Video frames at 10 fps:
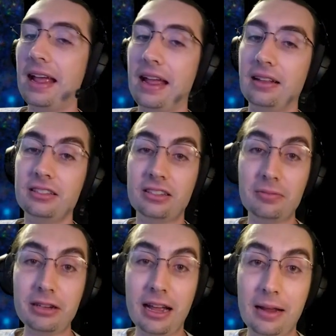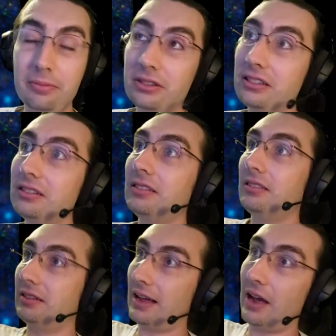And sometimes,
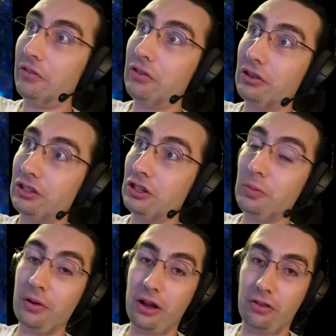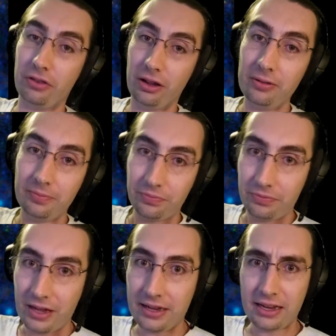after a supernova,
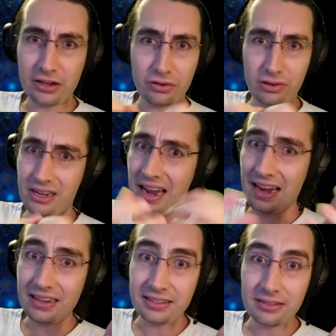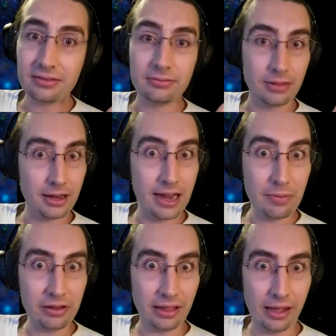it can create a
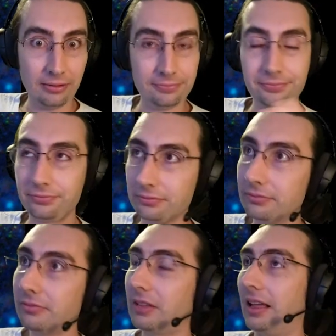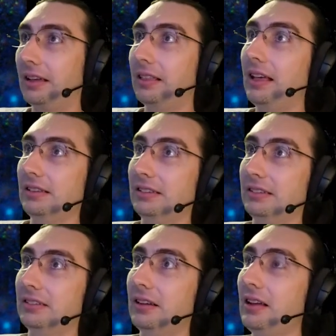nebula, like
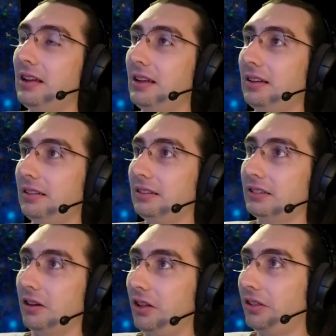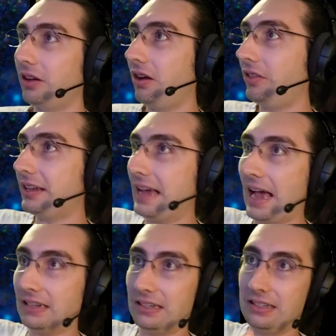this. So all the
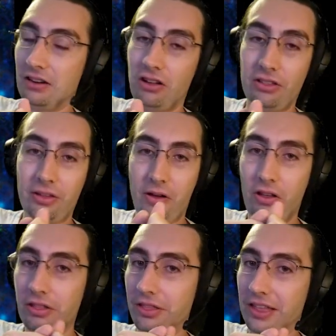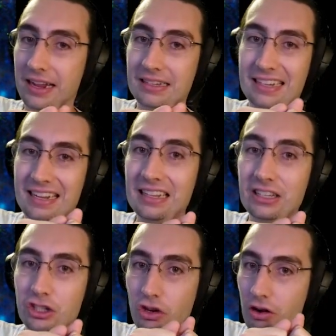gases and all the things in the
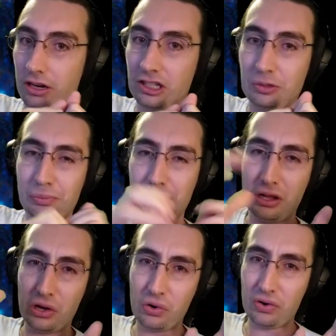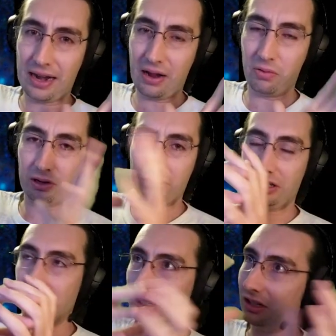star explode outwards
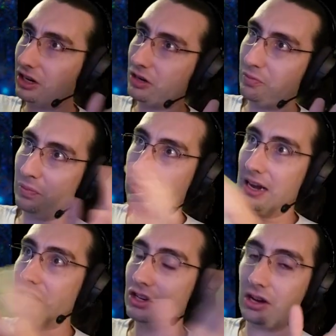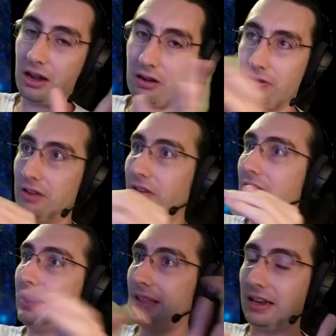in such a big shock wave
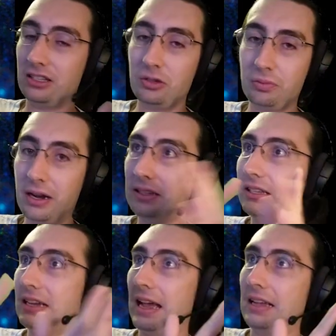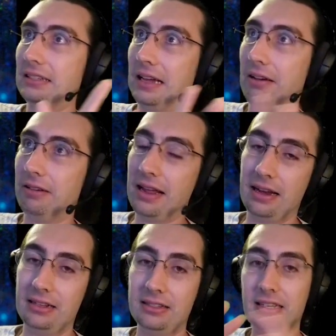that it spreads the gas out
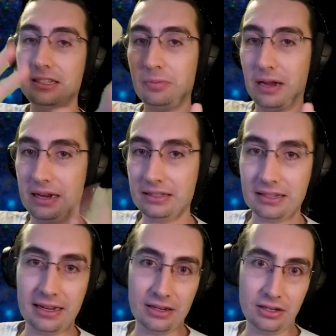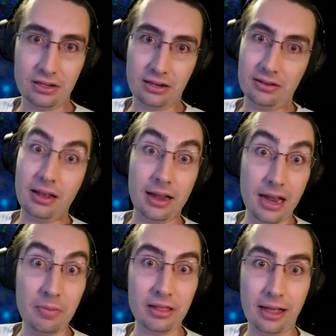and it dissipates into a
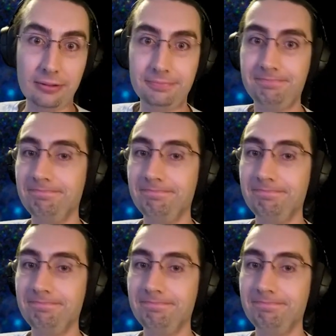nebula.